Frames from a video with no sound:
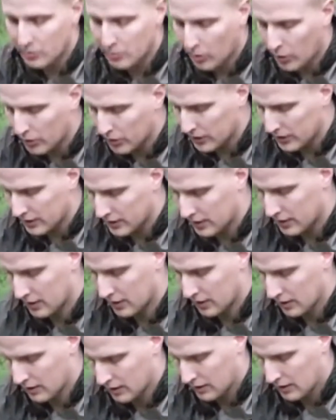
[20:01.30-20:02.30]
to boil it
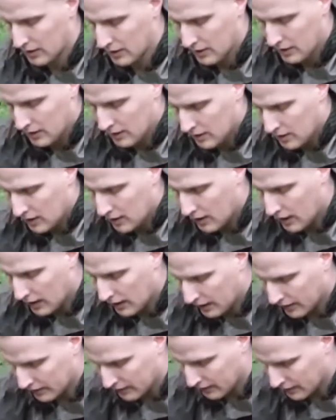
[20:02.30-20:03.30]

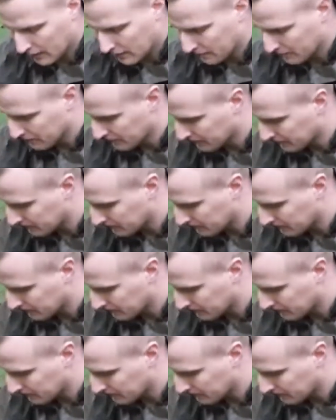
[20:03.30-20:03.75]
and um,